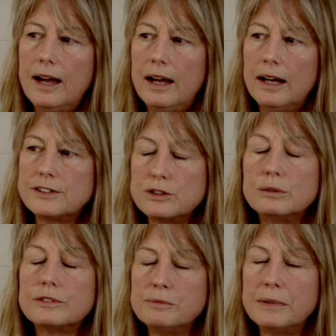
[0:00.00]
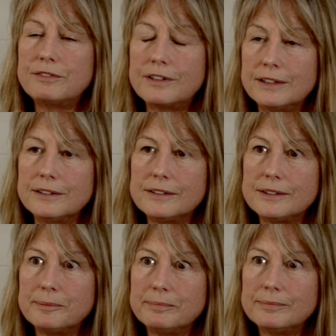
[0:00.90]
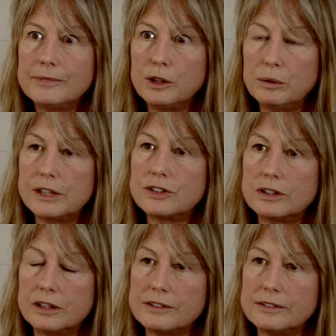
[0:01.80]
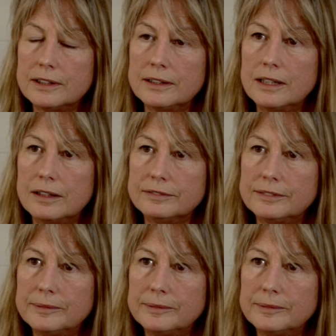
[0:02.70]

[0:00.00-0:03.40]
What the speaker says: I talk to my friends who I trust and love.